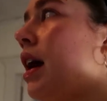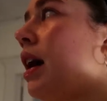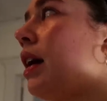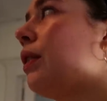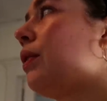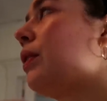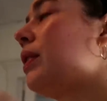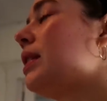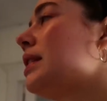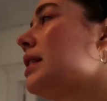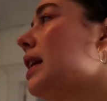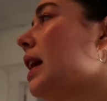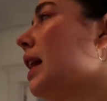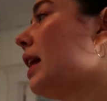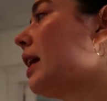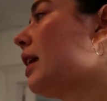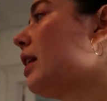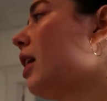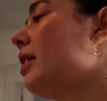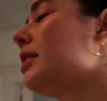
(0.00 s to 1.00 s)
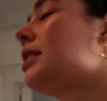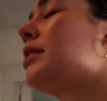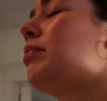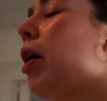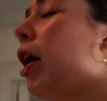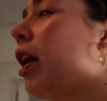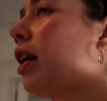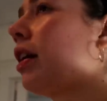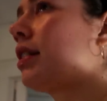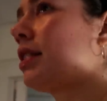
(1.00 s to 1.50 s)
I don't want to say like not
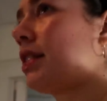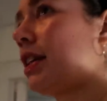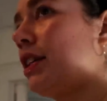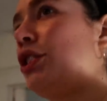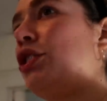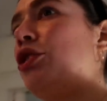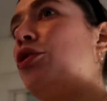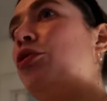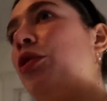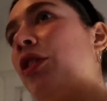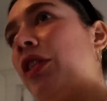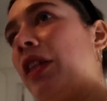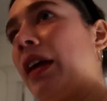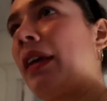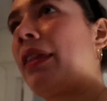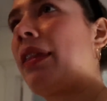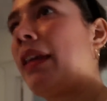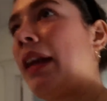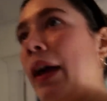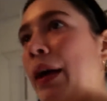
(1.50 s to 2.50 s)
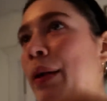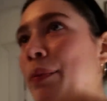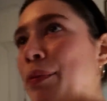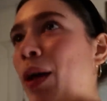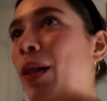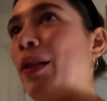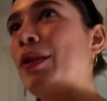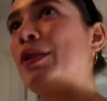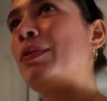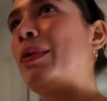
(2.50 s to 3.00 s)
smart because I do think that I am
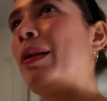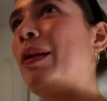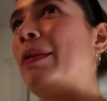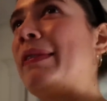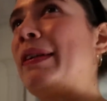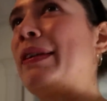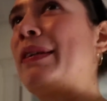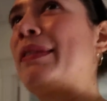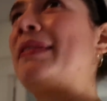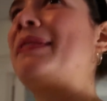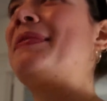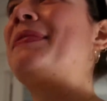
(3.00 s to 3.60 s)
knowledgeable about